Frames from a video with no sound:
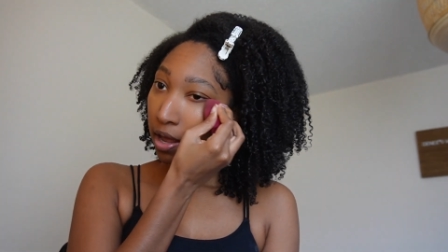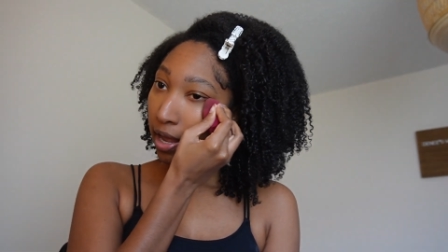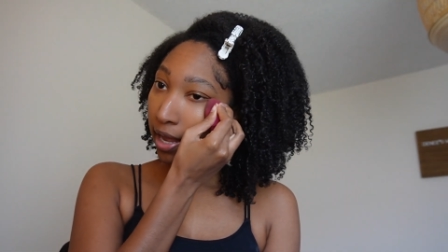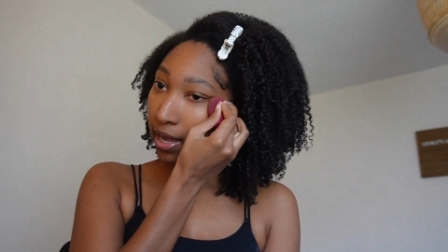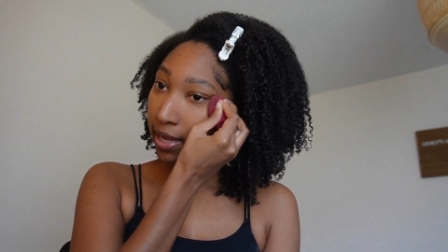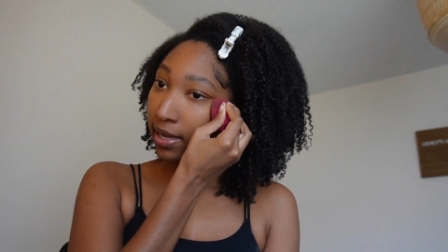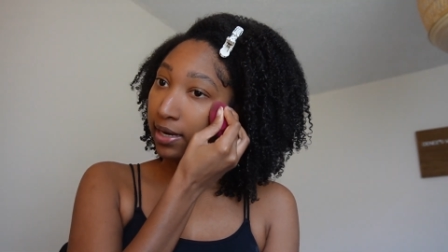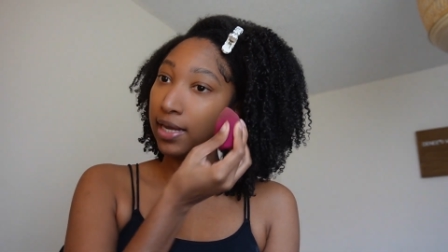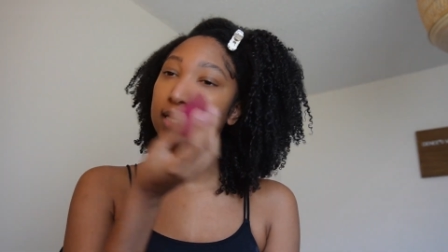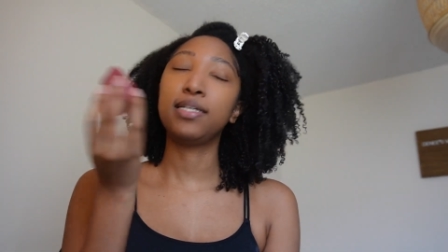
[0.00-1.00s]

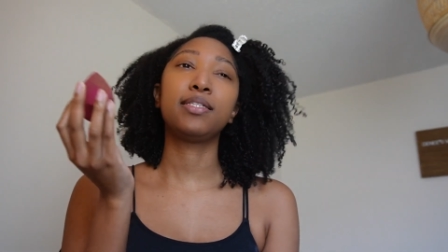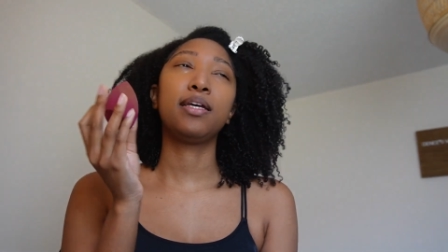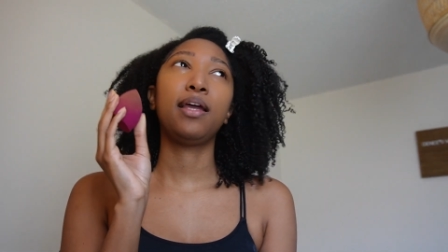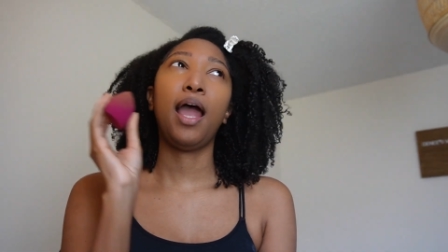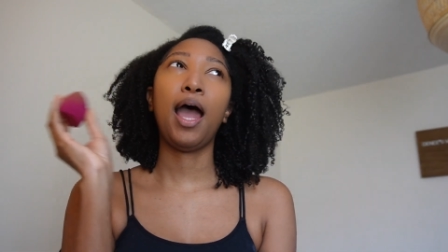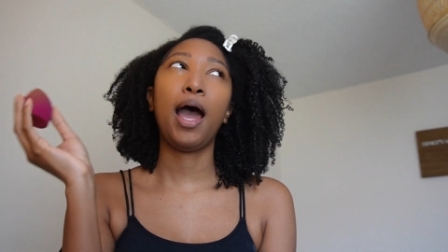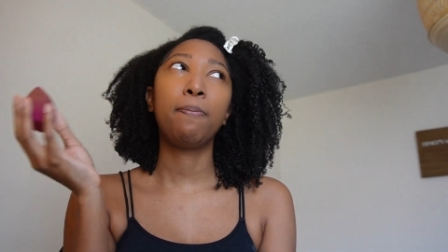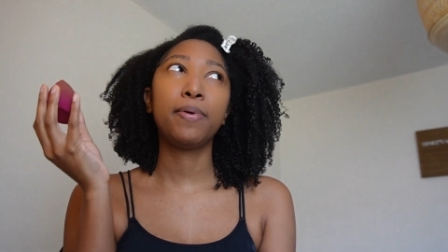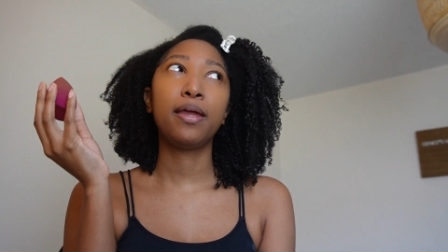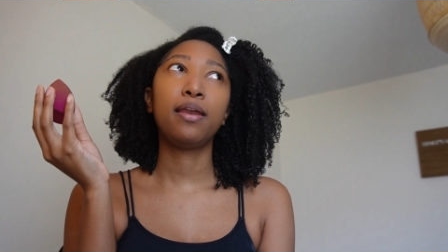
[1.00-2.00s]
and it doesn't
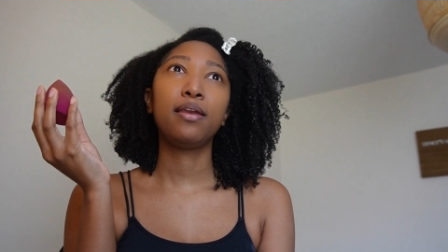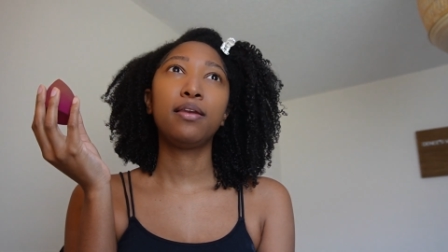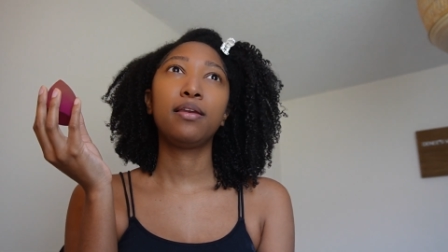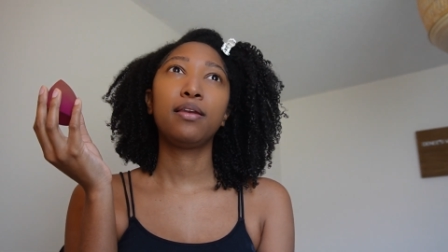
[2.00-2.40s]
happen